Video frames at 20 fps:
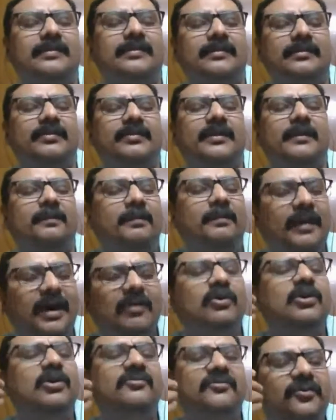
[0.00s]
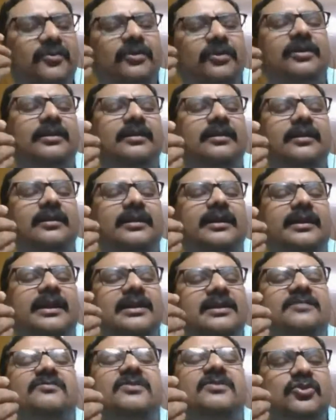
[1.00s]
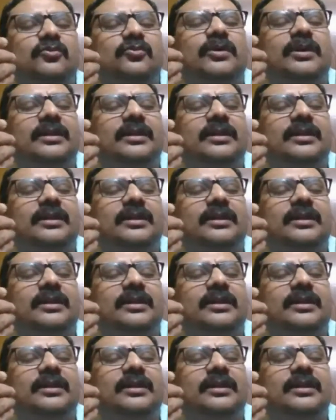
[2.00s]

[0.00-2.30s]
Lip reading: the powerful individual.